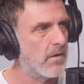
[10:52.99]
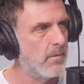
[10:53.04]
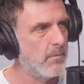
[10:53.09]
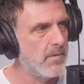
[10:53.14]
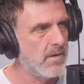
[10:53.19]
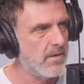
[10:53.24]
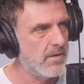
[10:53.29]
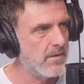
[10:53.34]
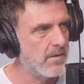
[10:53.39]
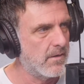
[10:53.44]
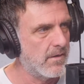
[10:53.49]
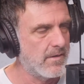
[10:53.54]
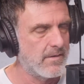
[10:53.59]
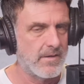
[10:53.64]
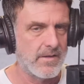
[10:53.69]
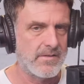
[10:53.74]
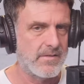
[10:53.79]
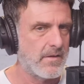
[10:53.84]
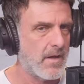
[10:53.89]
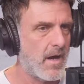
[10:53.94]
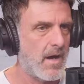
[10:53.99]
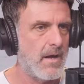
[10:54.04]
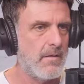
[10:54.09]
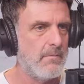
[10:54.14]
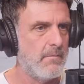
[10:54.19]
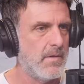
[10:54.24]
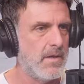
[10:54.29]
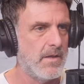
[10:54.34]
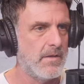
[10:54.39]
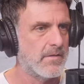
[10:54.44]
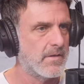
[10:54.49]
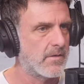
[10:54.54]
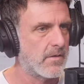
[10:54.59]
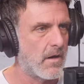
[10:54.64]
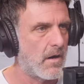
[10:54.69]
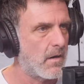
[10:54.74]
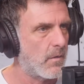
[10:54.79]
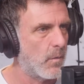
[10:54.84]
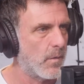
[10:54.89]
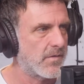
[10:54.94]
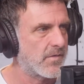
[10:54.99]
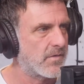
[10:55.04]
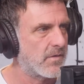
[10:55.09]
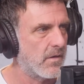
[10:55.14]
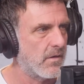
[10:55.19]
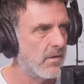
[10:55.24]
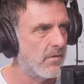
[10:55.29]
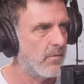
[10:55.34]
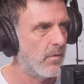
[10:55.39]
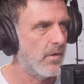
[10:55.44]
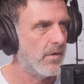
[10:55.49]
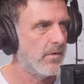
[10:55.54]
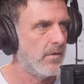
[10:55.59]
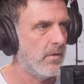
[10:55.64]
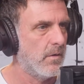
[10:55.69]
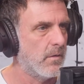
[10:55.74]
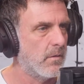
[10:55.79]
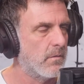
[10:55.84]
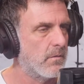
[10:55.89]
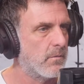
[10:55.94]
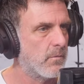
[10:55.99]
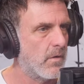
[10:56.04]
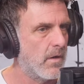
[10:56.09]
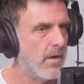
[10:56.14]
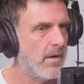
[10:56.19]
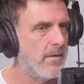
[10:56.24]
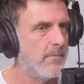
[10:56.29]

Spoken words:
immediately does not mean the dog wants to love on you, right?